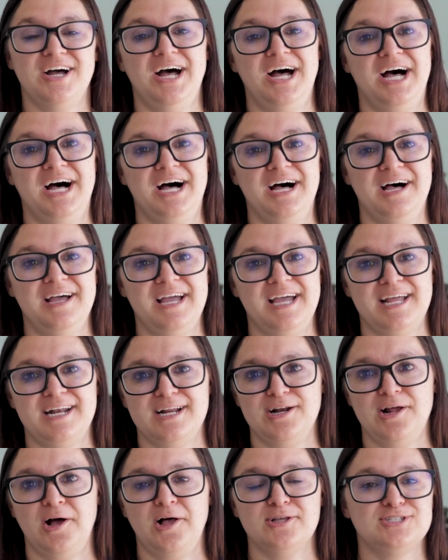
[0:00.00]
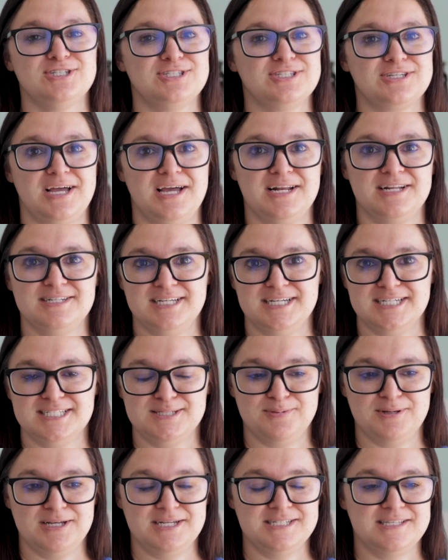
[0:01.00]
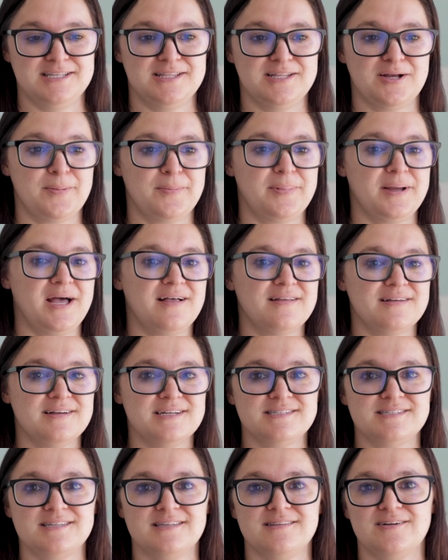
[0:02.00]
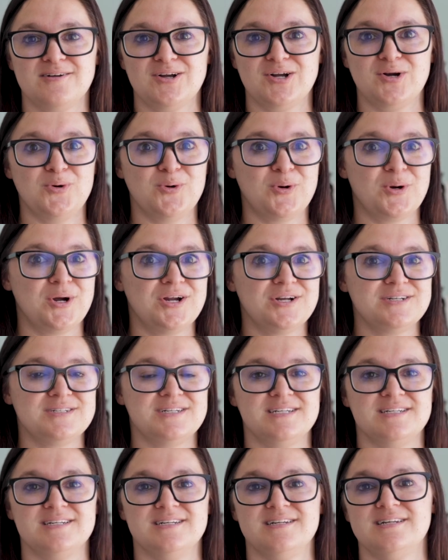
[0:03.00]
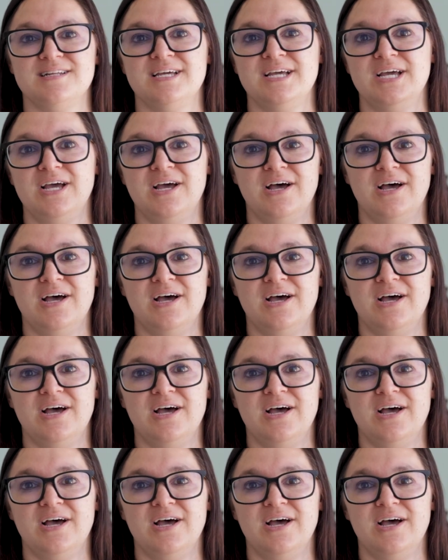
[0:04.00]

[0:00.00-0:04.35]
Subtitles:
And it all just kind of takes place in their palace and their court and